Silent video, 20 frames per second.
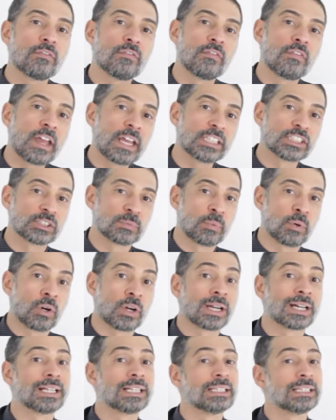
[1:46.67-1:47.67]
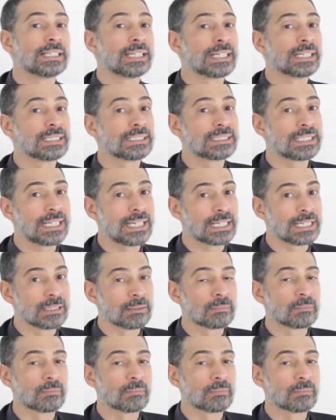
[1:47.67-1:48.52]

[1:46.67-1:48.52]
Facebook, LinkedIn,